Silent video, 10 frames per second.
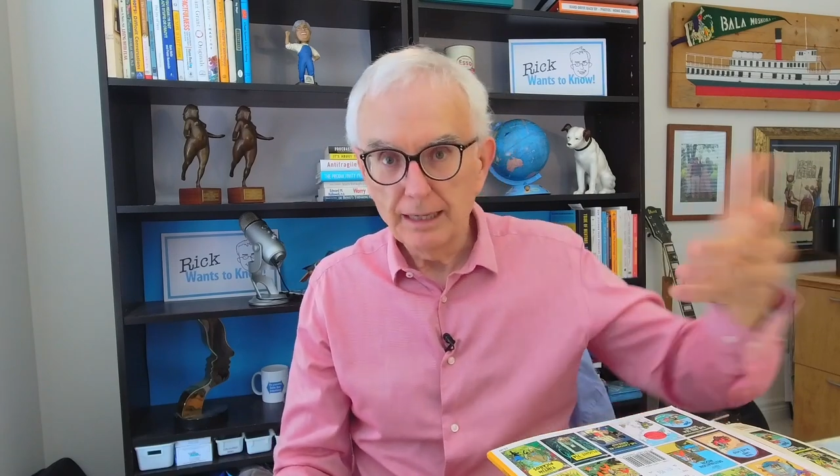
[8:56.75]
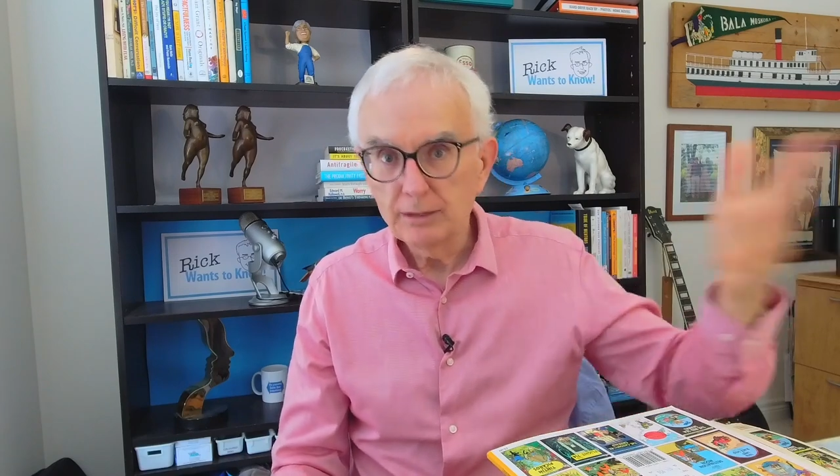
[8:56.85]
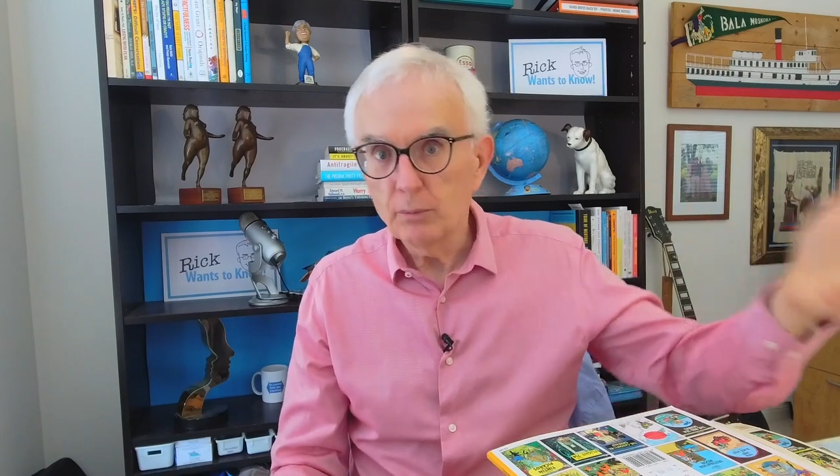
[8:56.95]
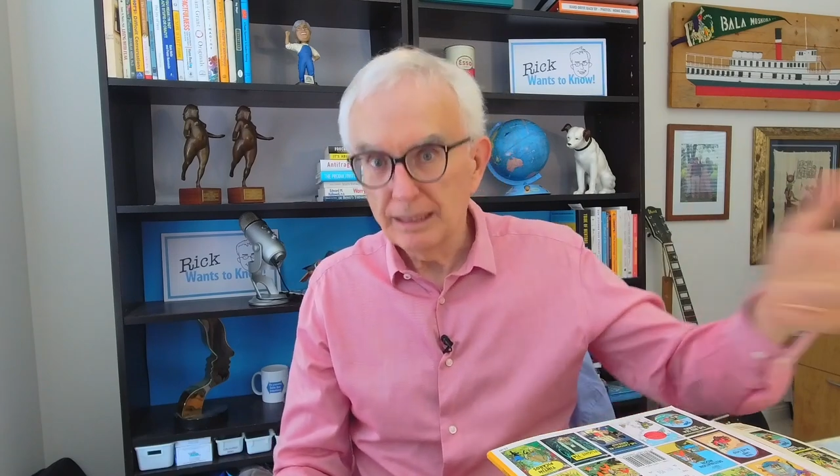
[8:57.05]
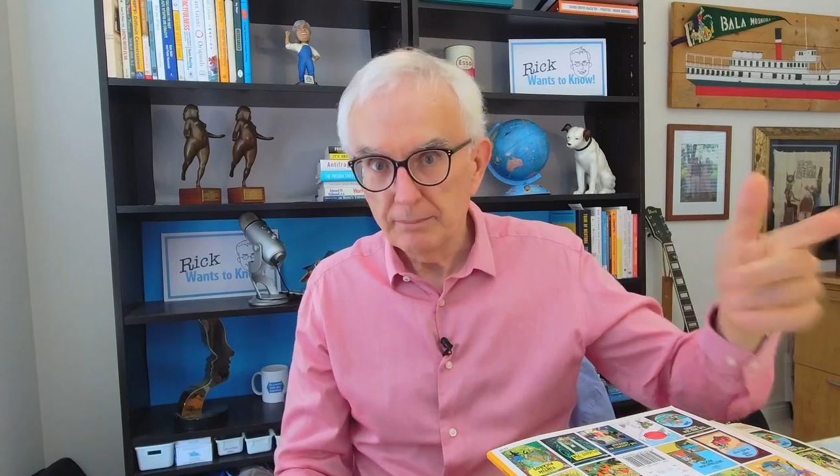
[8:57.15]
I had
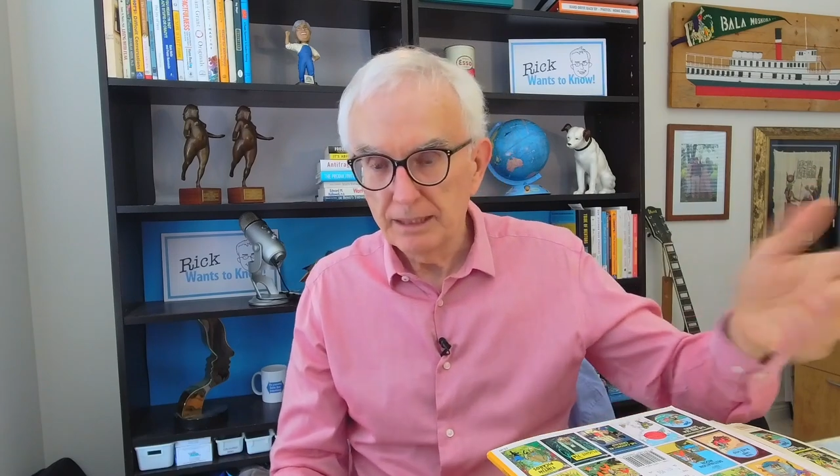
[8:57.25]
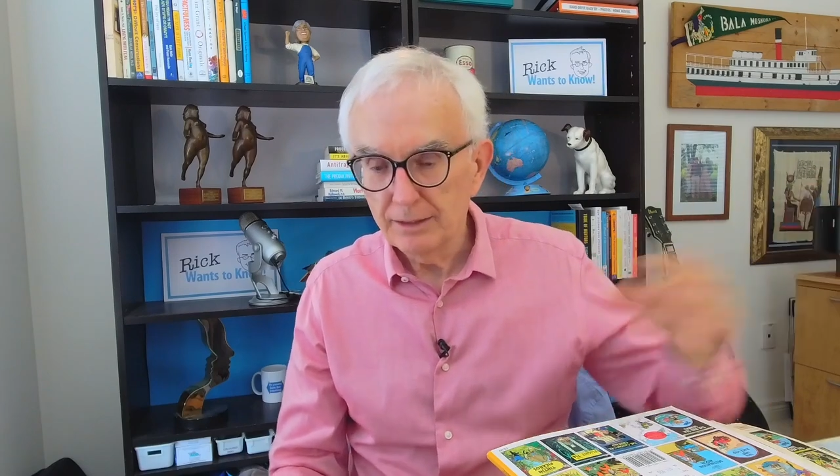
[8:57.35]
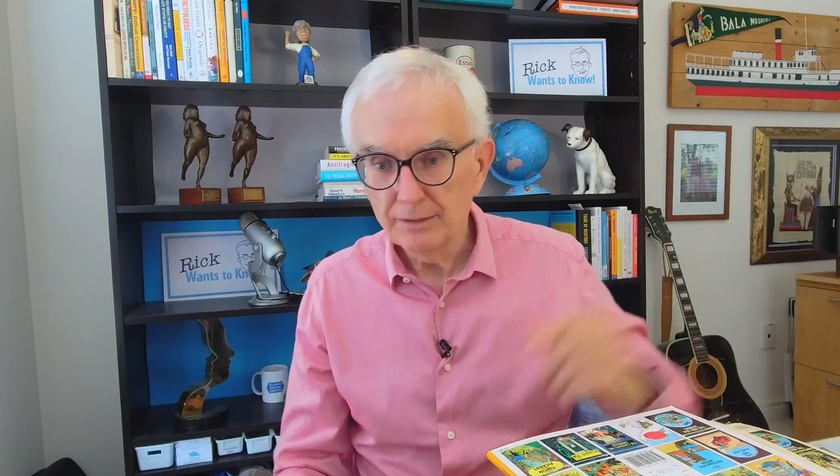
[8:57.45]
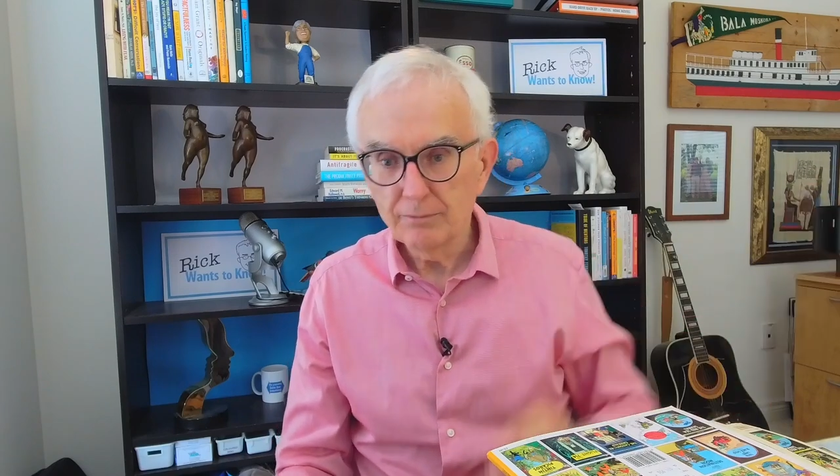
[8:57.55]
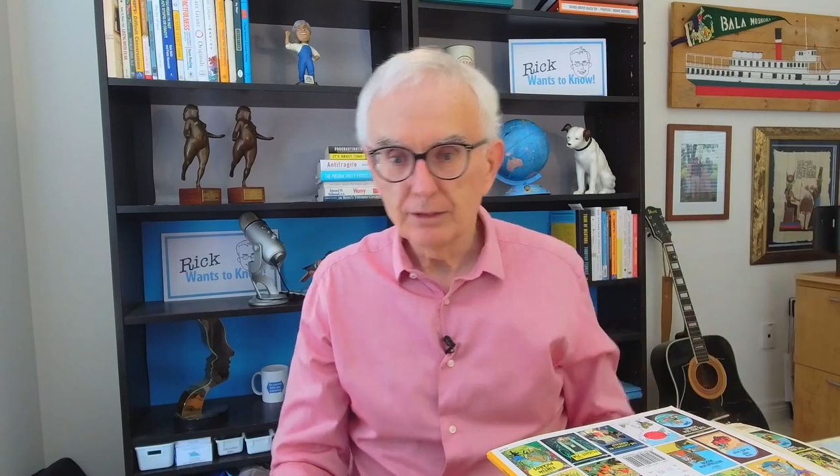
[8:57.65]
to wait a
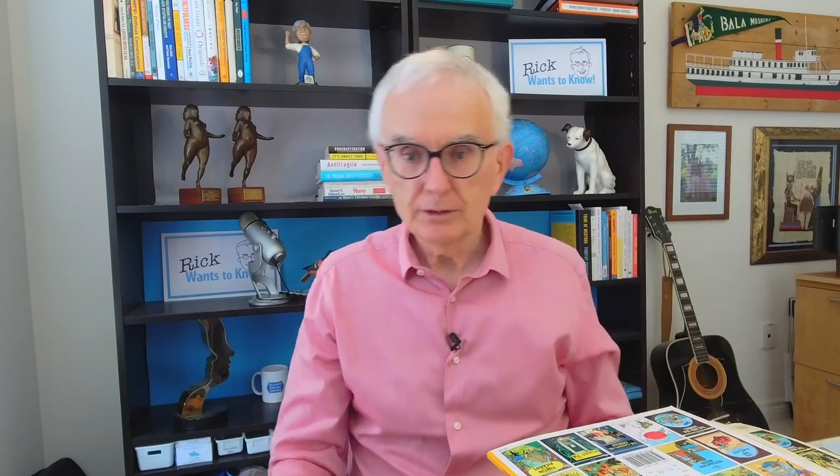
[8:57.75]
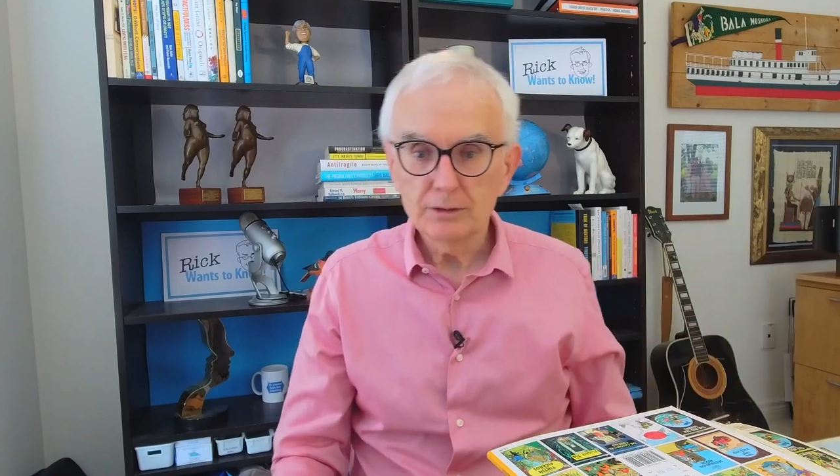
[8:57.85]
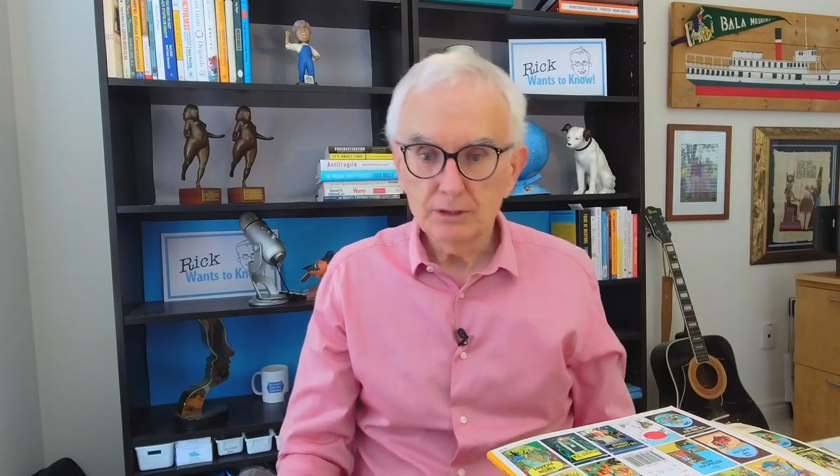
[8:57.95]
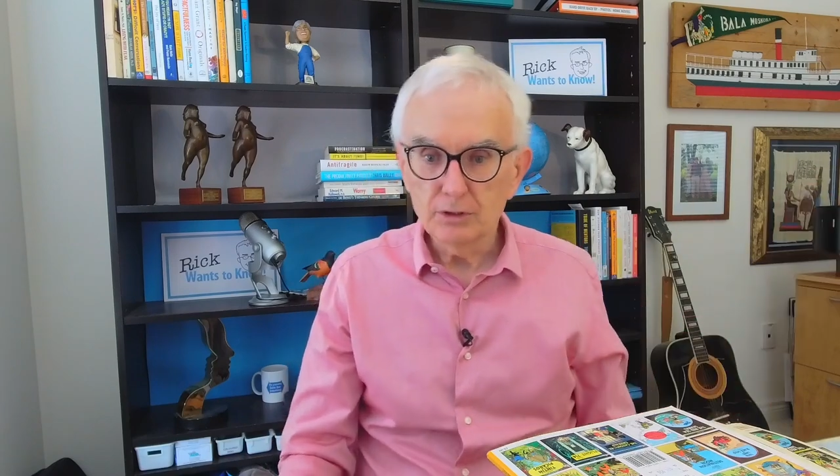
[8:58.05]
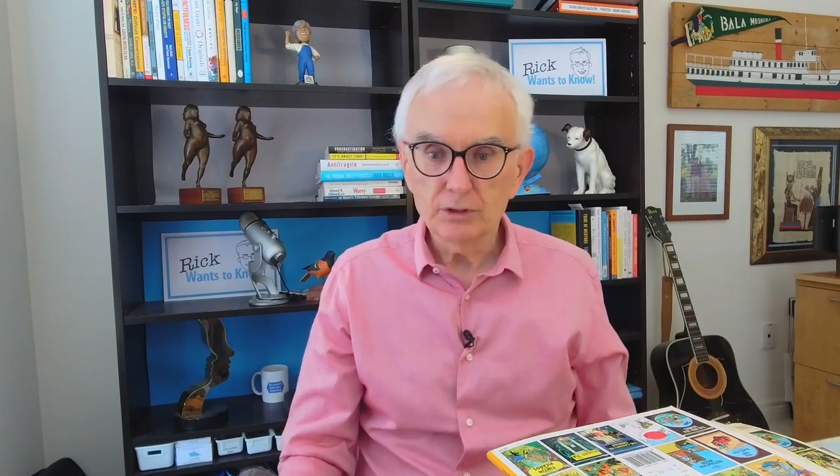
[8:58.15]
minute
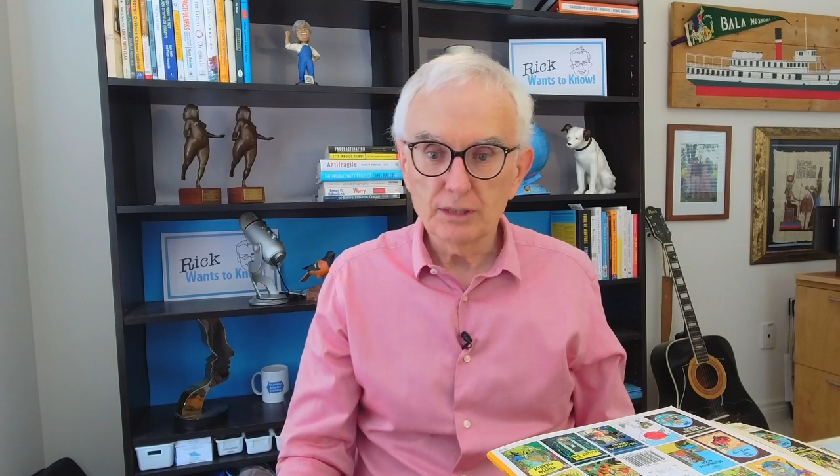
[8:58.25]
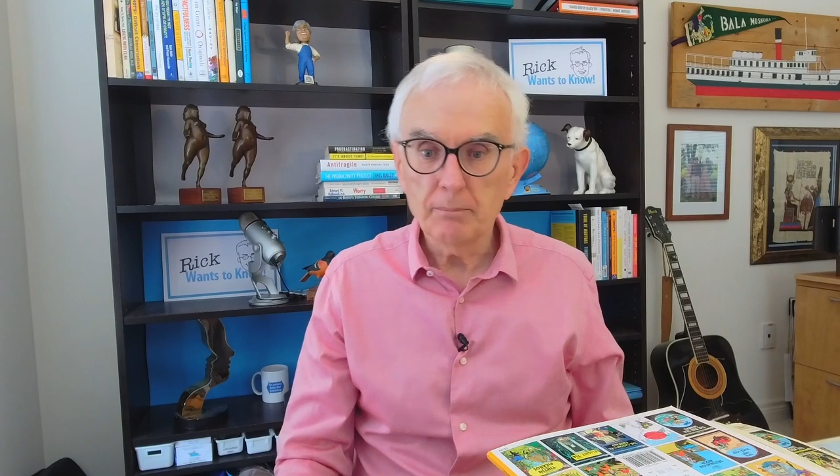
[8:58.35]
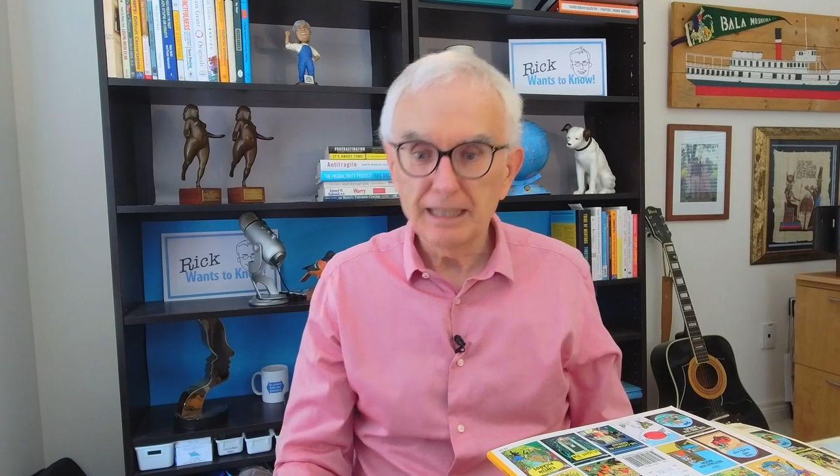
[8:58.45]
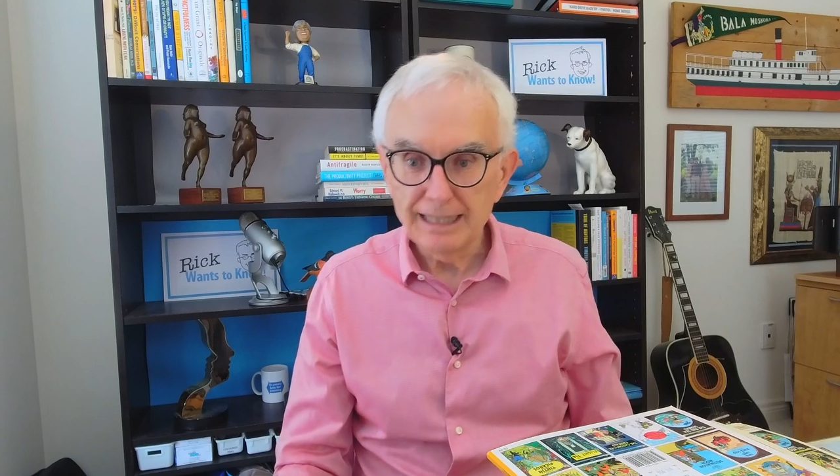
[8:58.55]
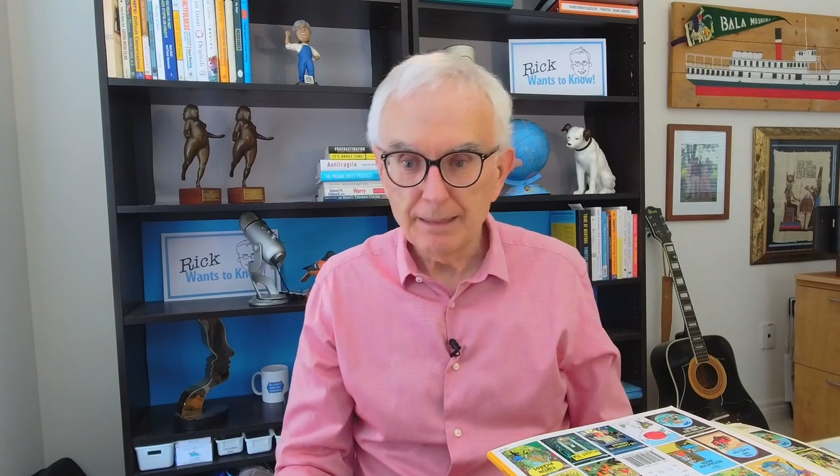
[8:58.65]
until
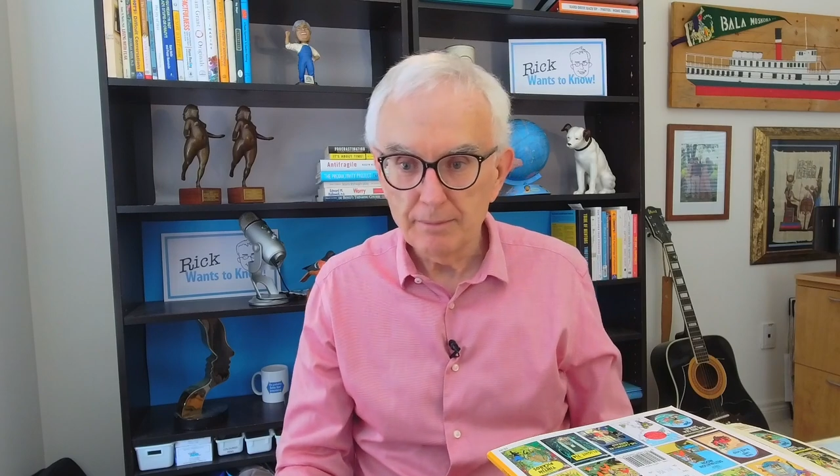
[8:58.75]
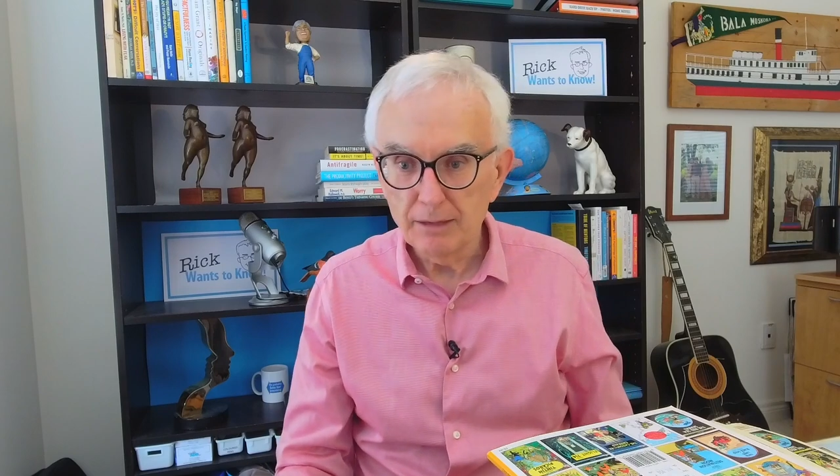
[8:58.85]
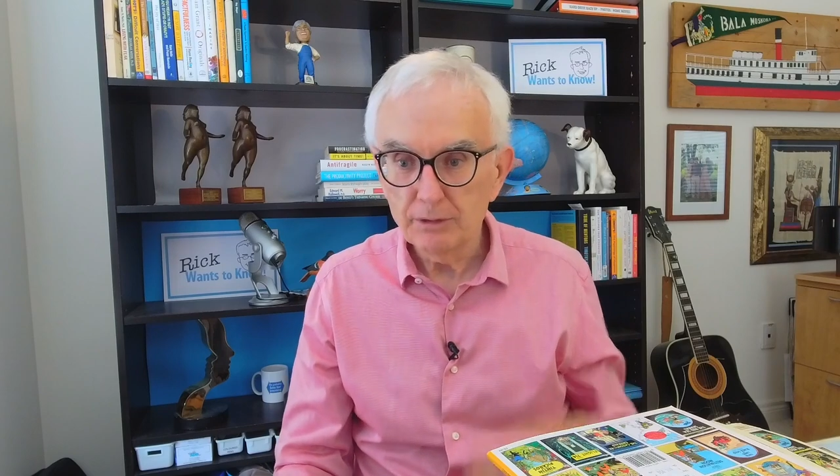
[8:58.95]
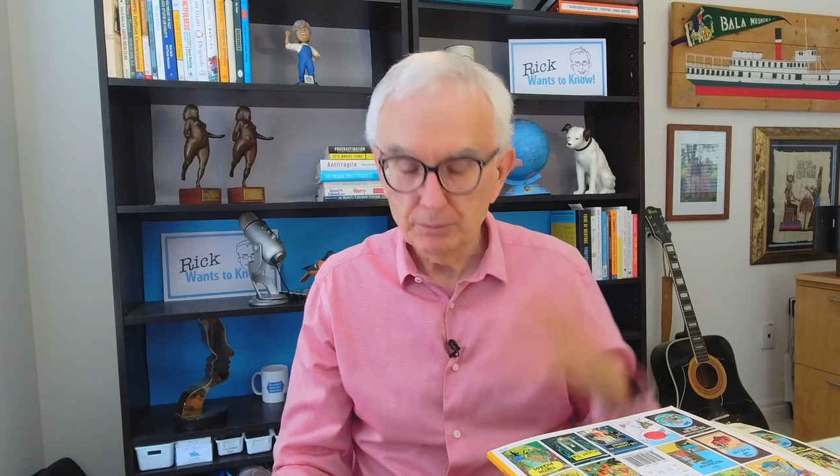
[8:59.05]
somebody came out.